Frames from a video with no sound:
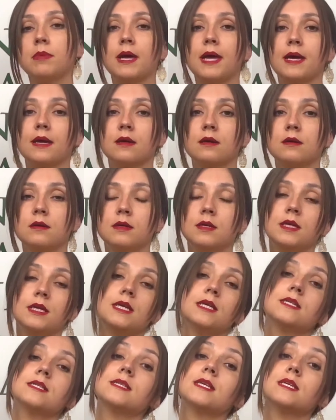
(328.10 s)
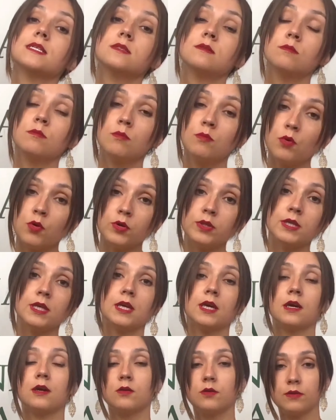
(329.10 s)
bag, it says
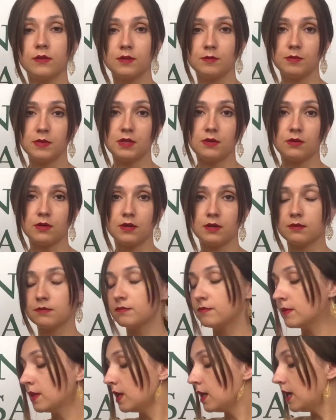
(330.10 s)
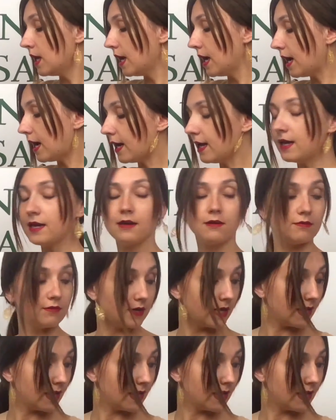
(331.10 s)
Monica on the mirror. I have